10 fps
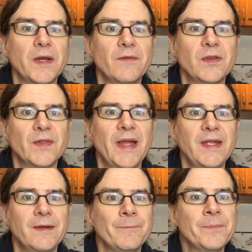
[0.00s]
whatever you'd
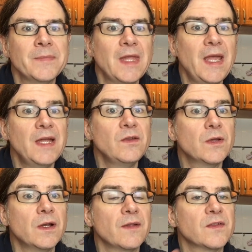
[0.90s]
like. And you
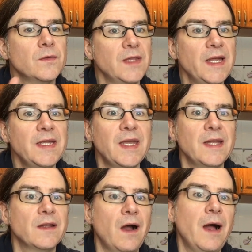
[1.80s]
can also like
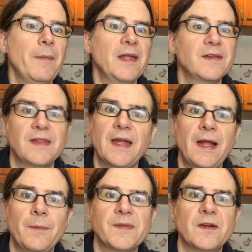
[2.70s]
and comment. That
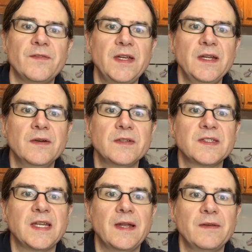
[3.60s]
helps our videos
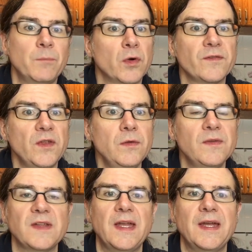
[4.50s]
get more
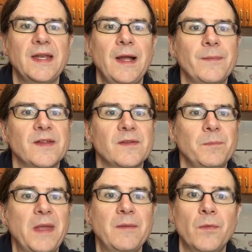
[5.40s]
views and helps us
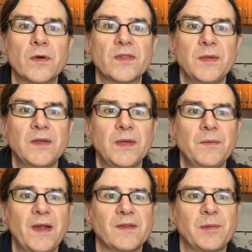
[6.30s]
make more
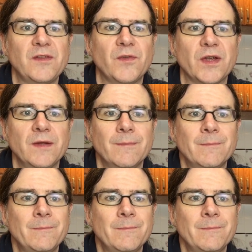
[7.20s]
3-ingredient recipes for you.